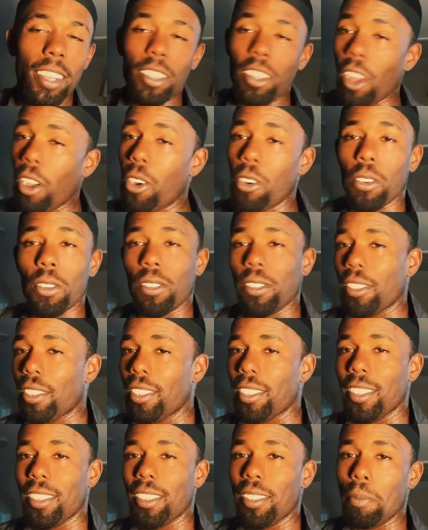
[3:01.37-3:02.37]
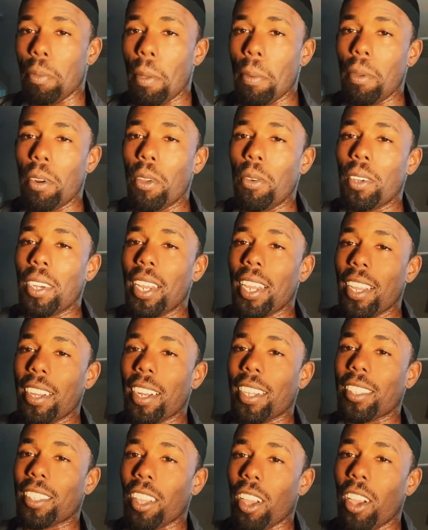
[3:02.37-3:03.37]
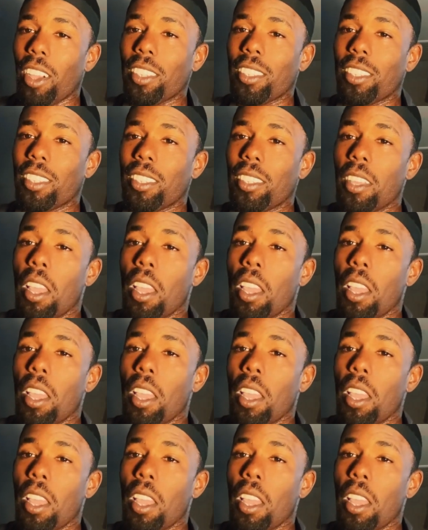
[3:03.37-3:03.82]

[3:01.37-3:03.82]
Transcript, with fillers: don't. People don't want to hear their thoughts.